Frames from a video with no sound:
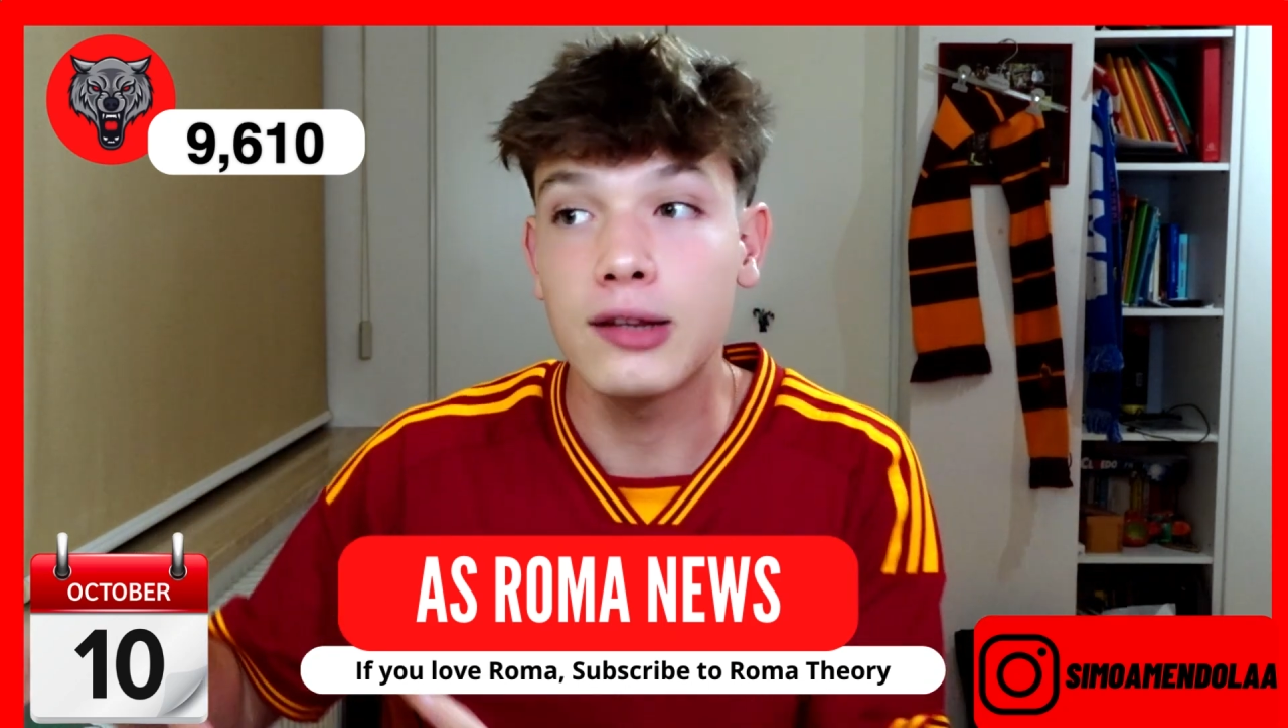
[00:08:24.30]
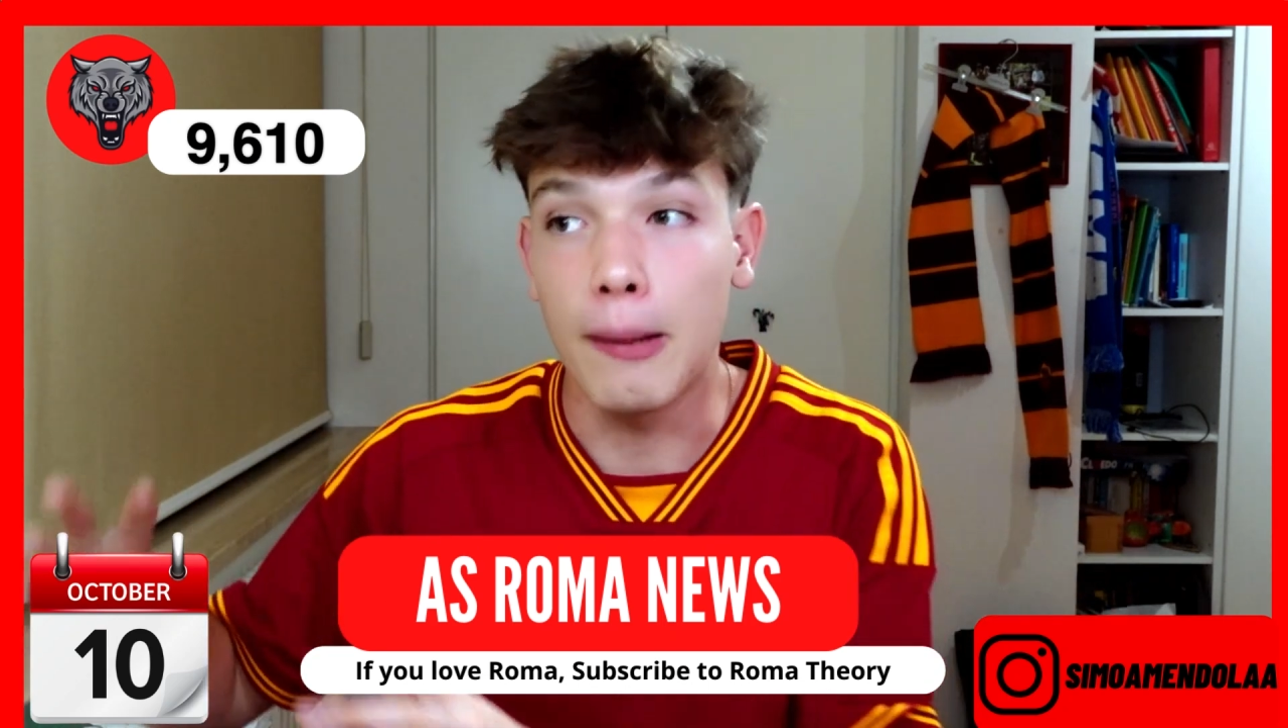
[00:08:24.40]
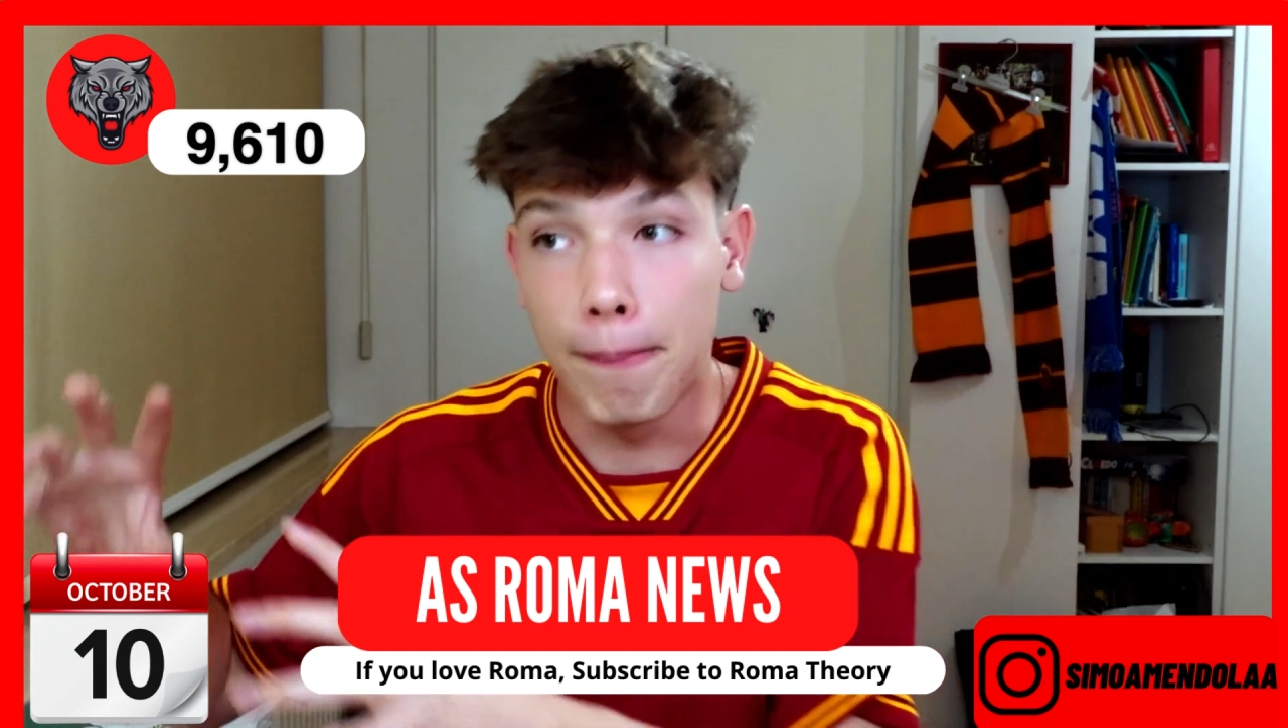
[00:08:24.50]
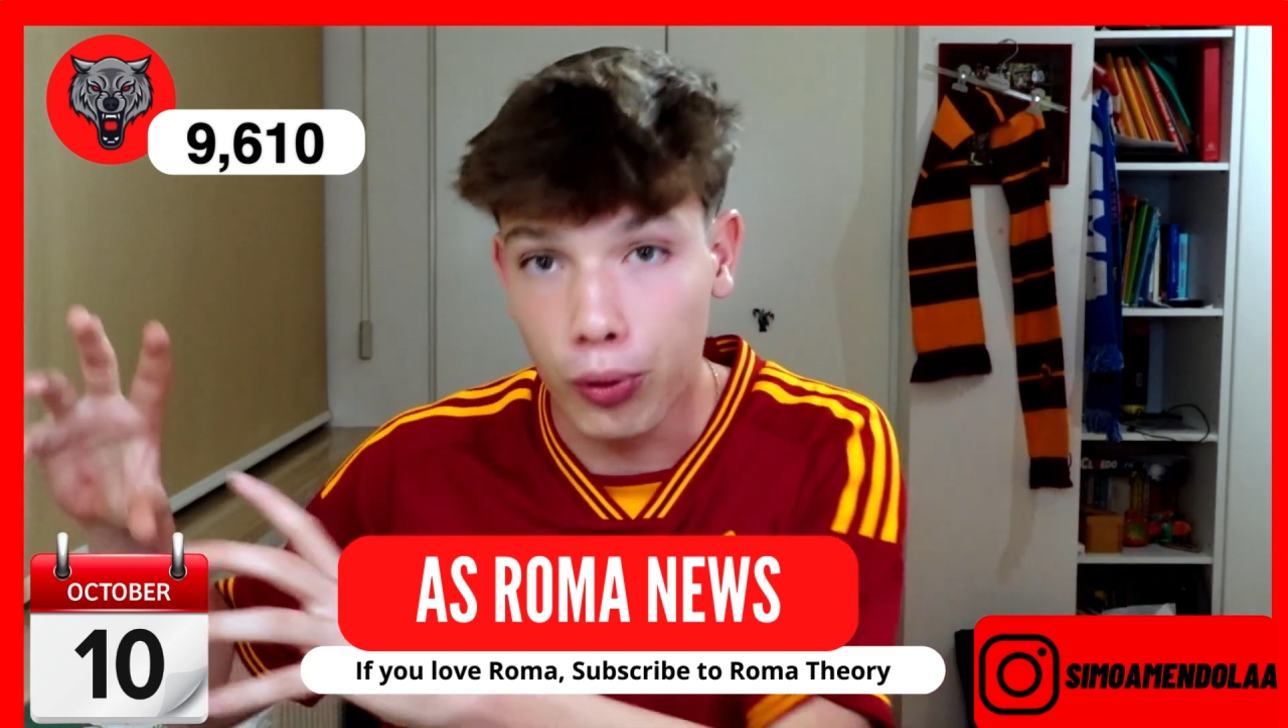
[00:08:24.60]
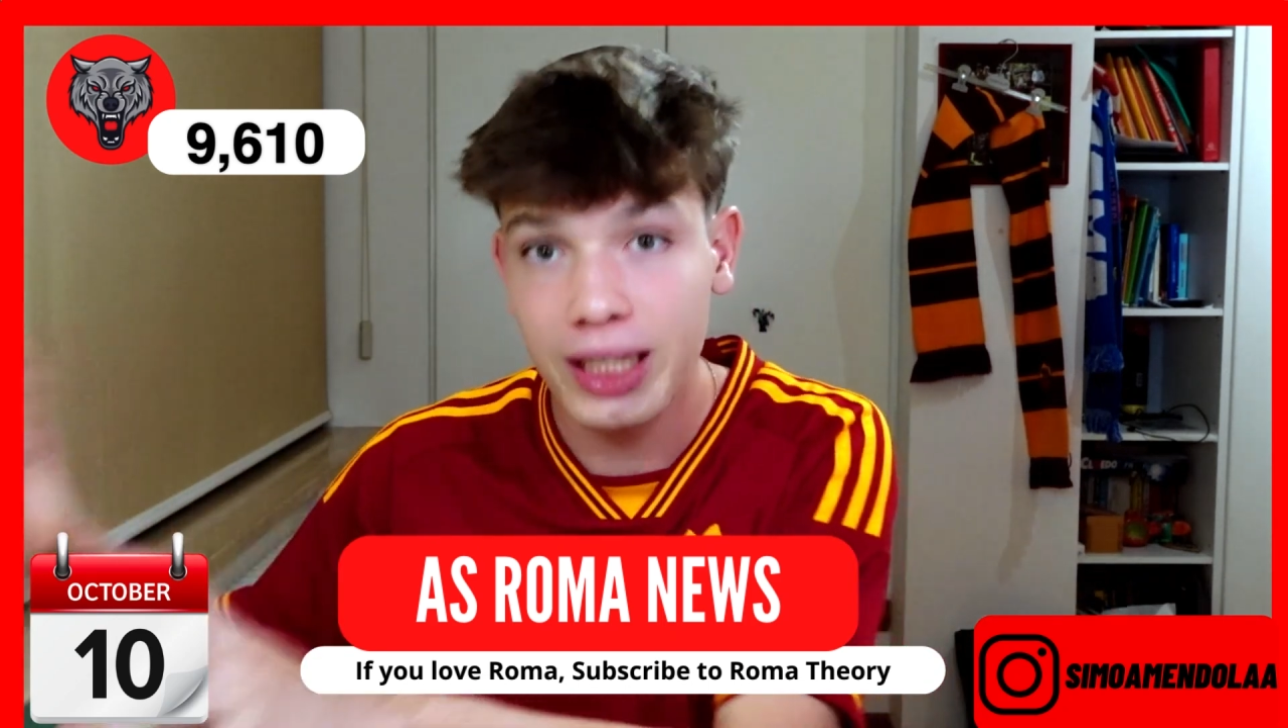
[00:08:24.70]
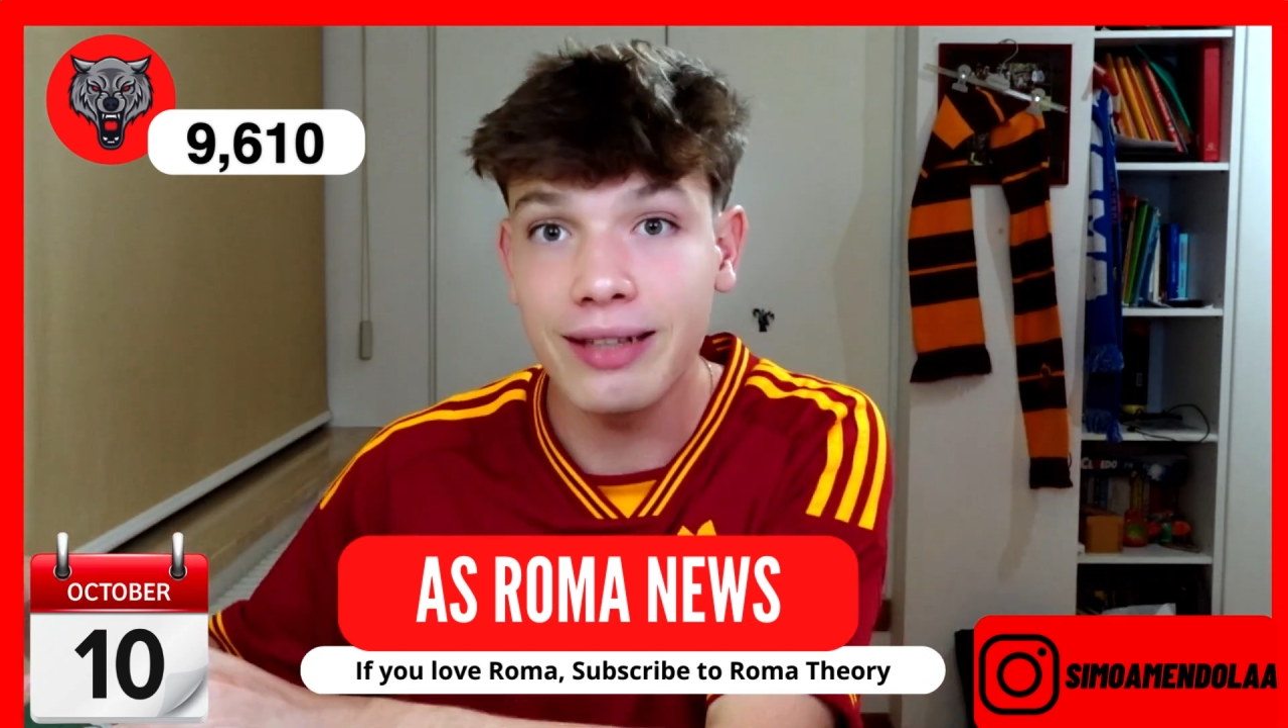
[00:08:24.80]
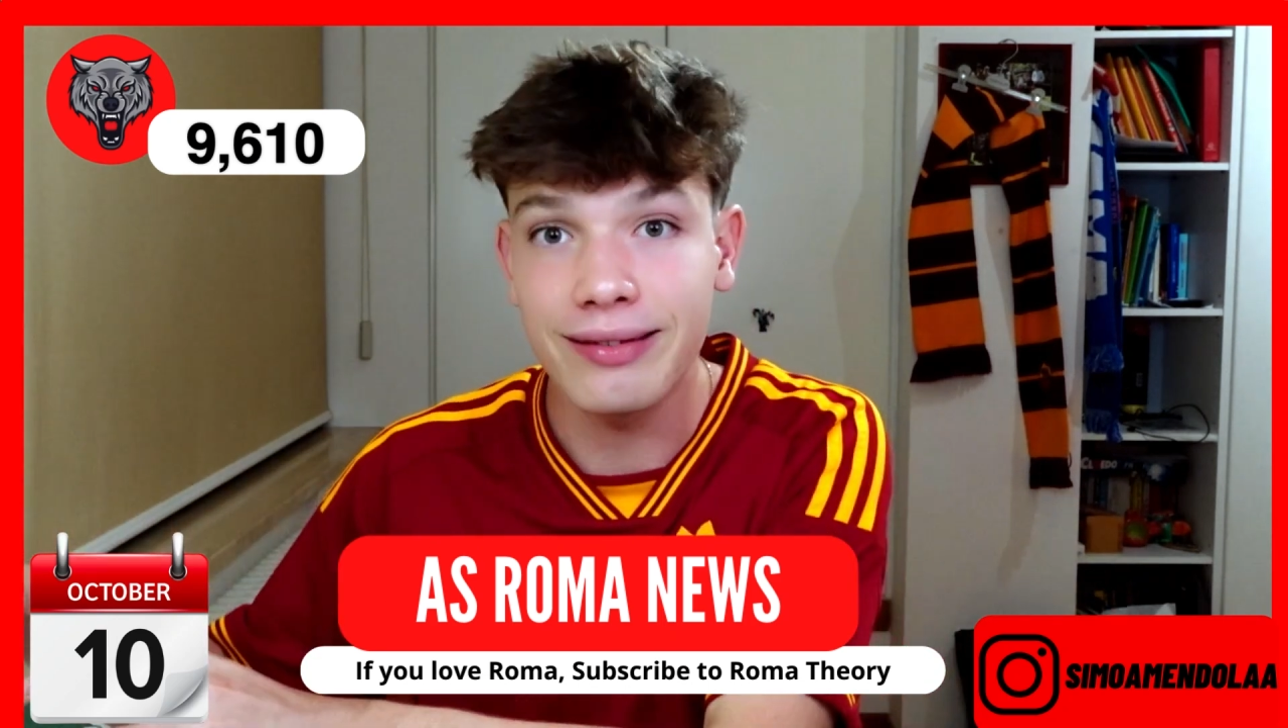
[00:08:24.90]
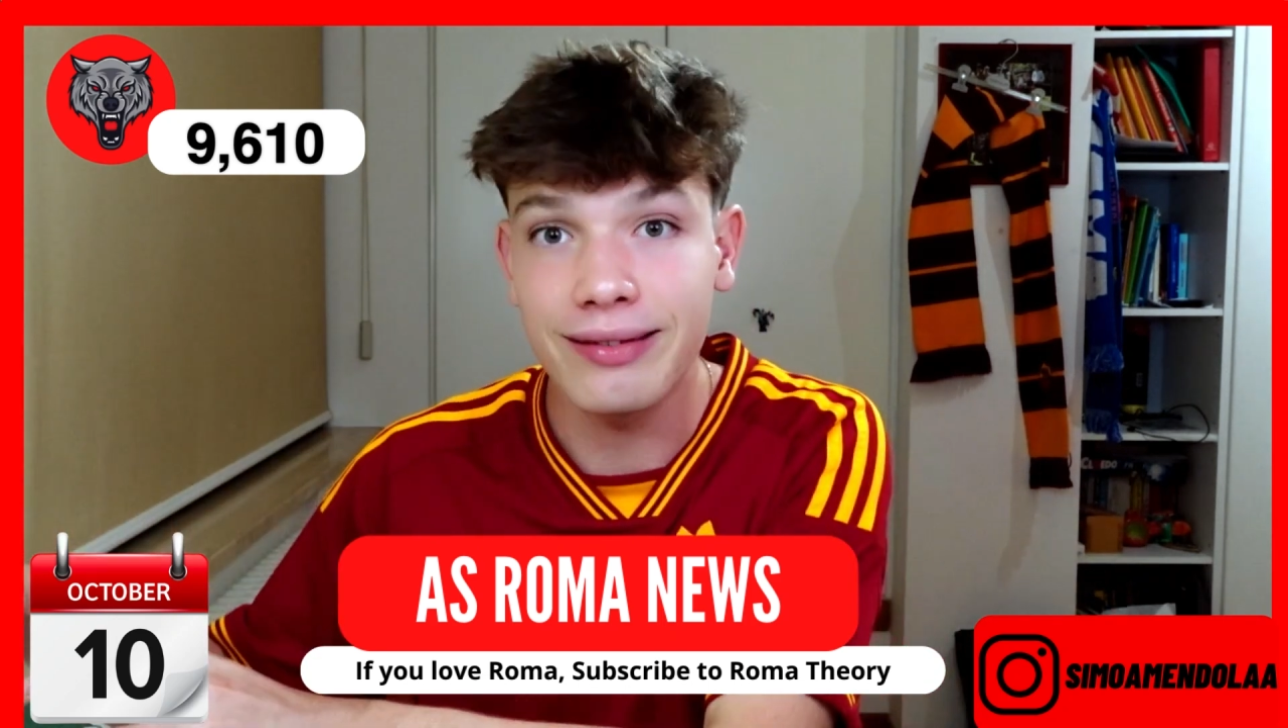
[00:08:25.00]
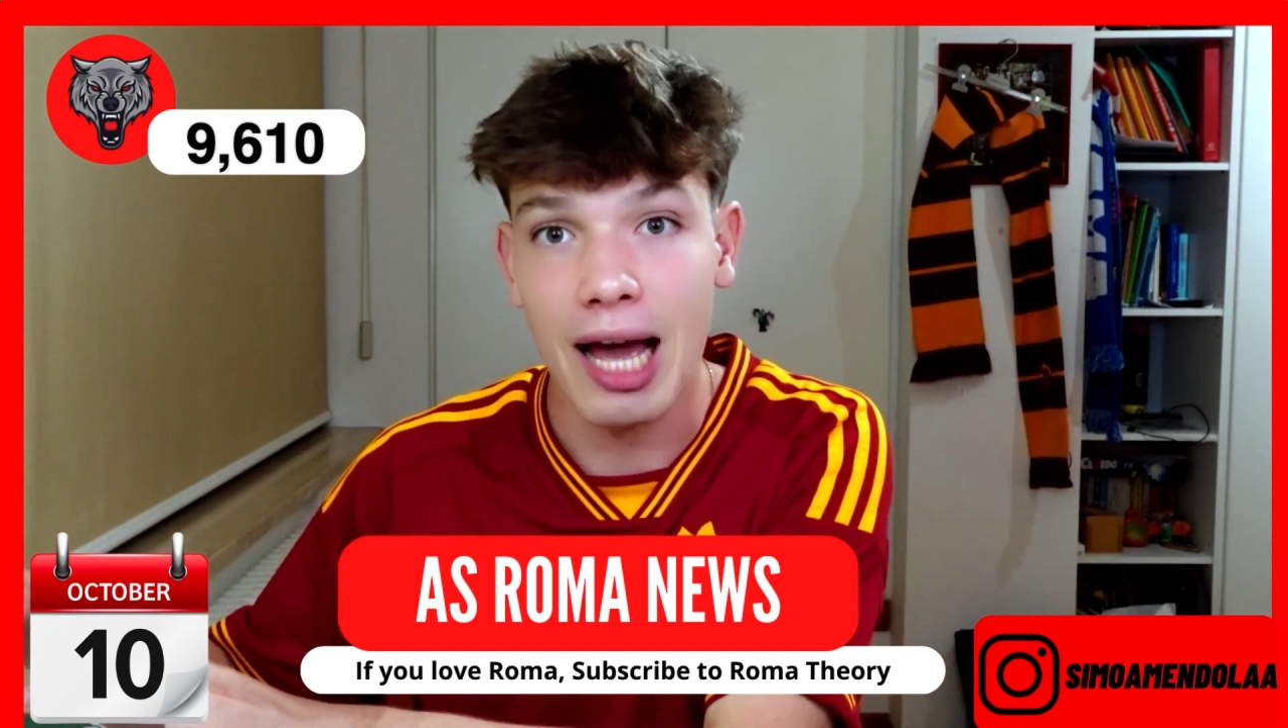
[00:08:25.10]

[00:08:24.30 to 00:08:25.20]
to bring